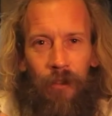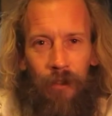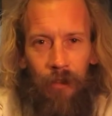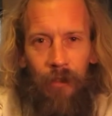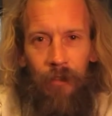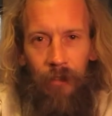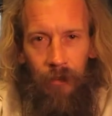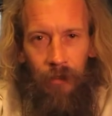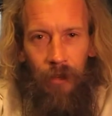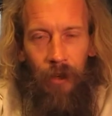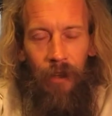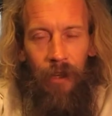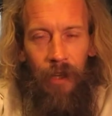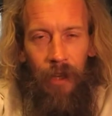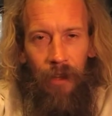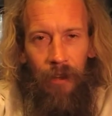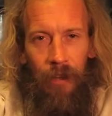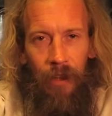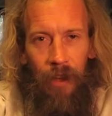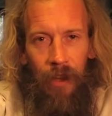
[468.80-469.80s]
stuck
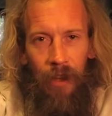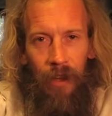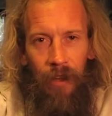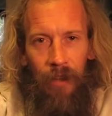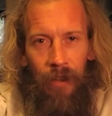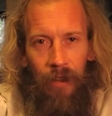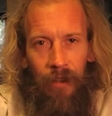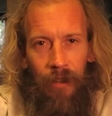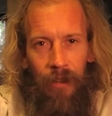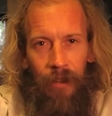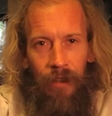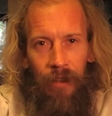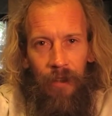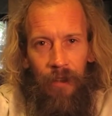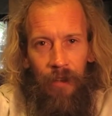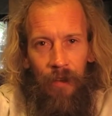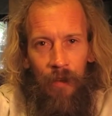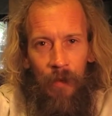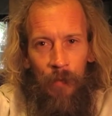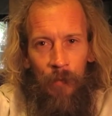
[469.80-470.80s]
in there.
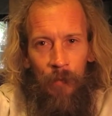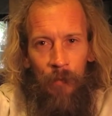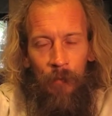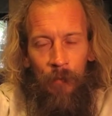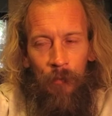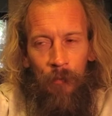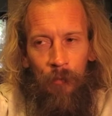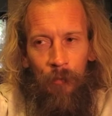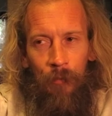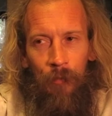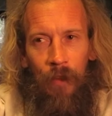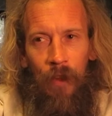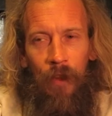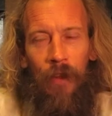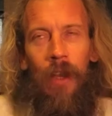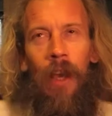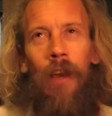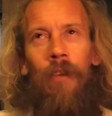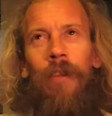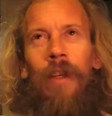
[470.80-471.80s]
And
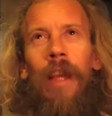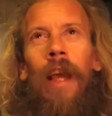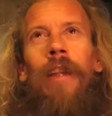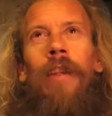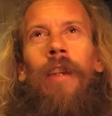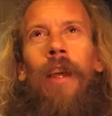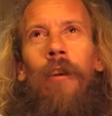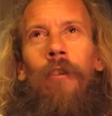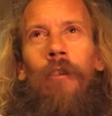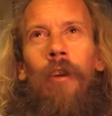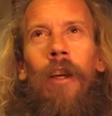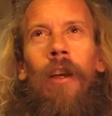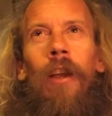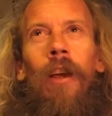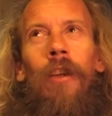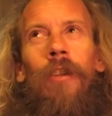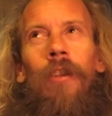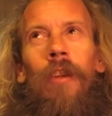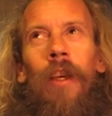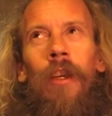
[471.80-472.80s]
having had that
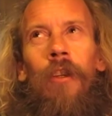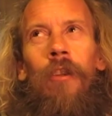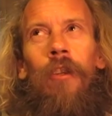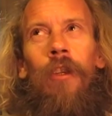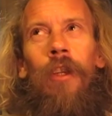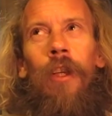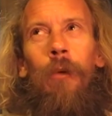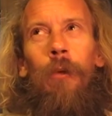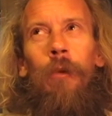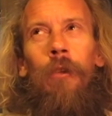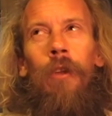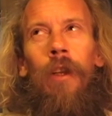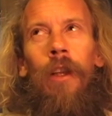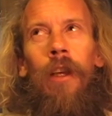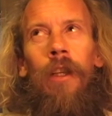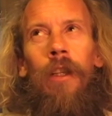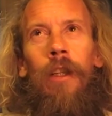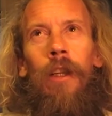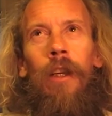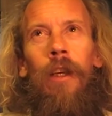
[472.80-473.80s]
realization, it was
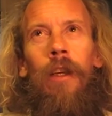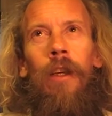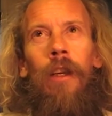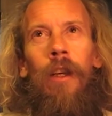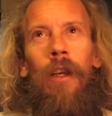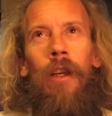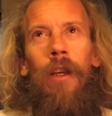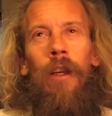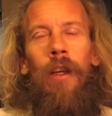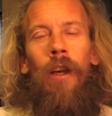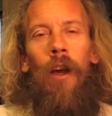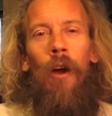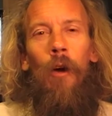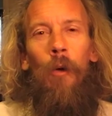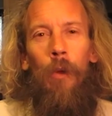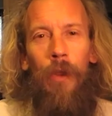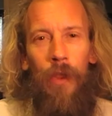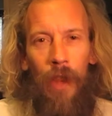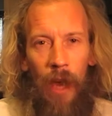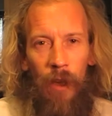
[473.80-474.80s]
like
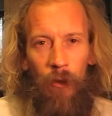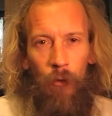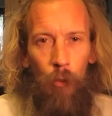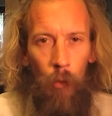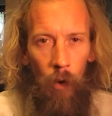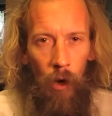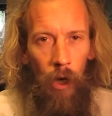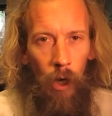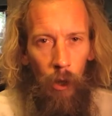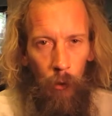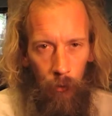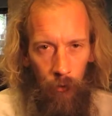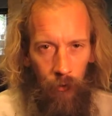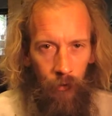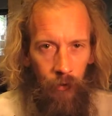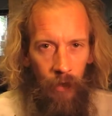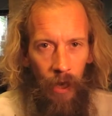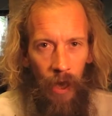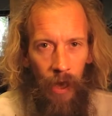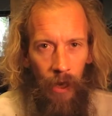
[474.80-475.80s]
and that's why I was
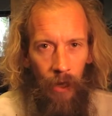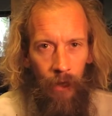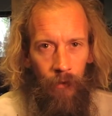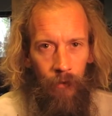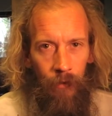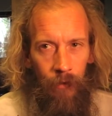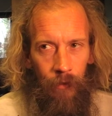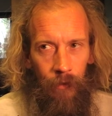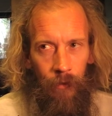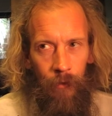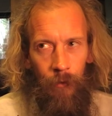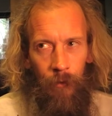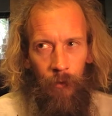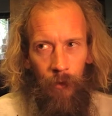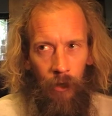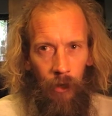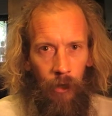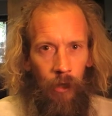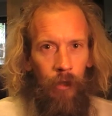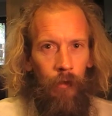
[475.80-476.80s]
scared.
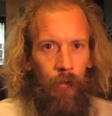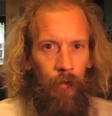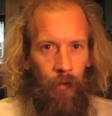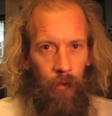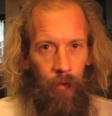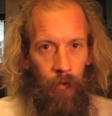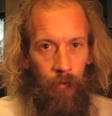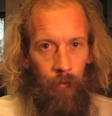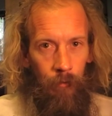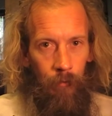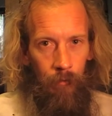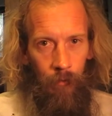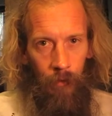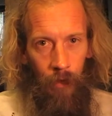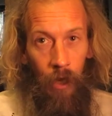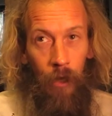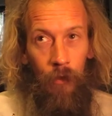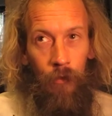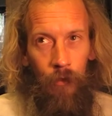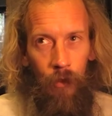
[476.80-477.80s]

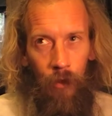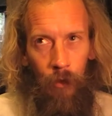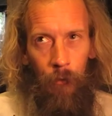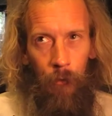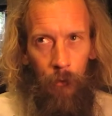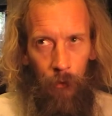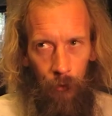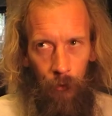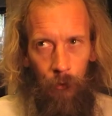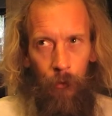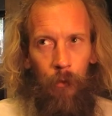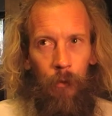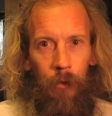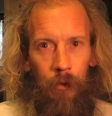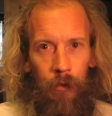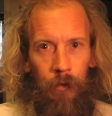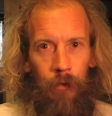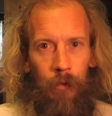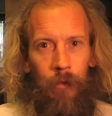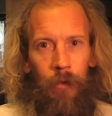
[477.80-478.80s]
Last time when you were,
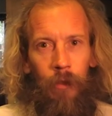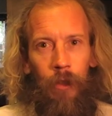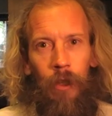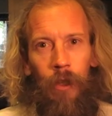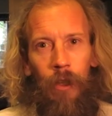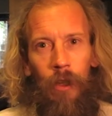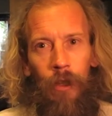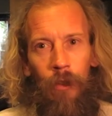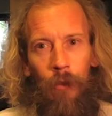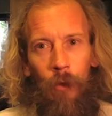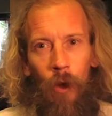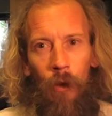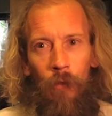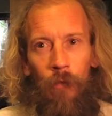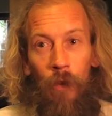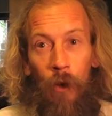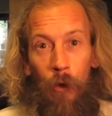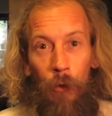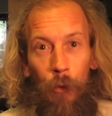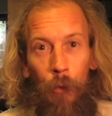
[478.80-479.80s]
so I
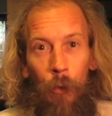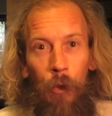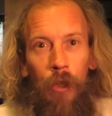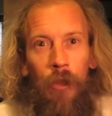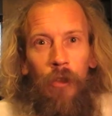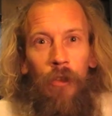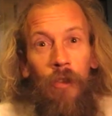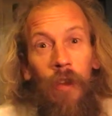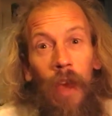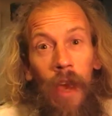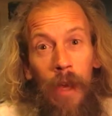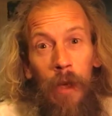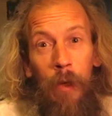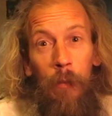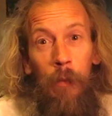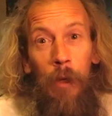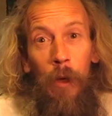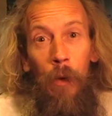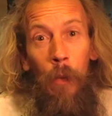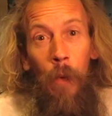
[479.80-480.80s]
felt you wanted to take
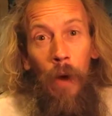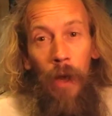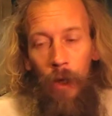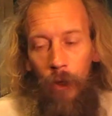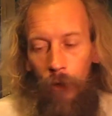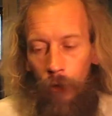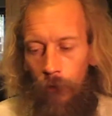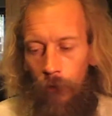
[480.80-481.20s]
me away or